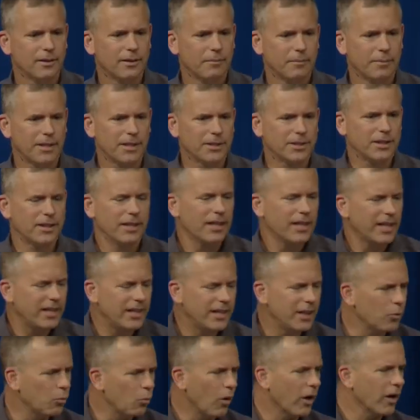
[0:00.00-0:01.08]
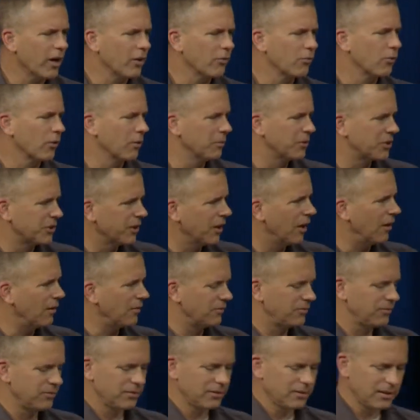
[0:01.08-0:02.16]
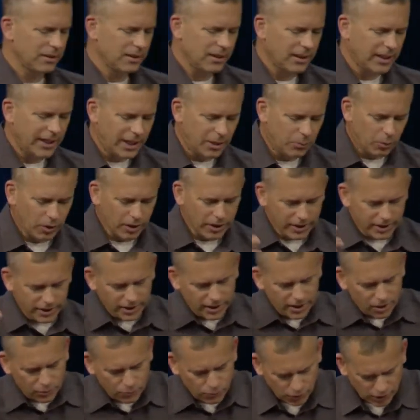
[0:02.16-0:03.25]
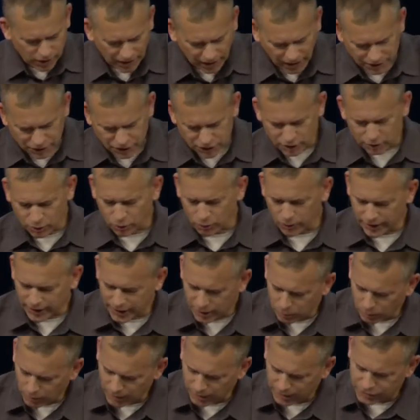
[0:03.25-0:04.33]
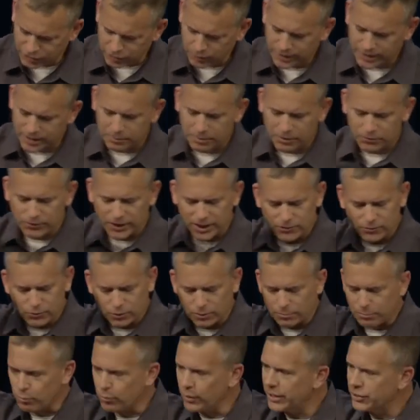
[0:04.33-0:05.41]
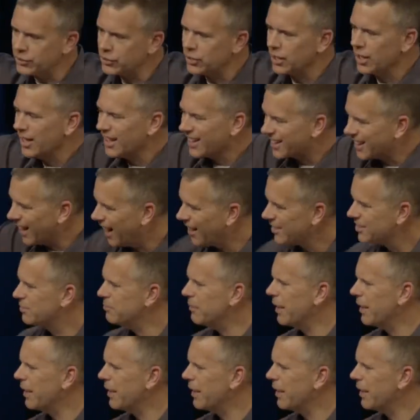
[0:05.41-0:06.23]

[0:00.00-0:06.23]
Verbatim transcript: because he didn't want it for himself. He wanted it for God's glory. He wanted it so he could be faithful and preach God's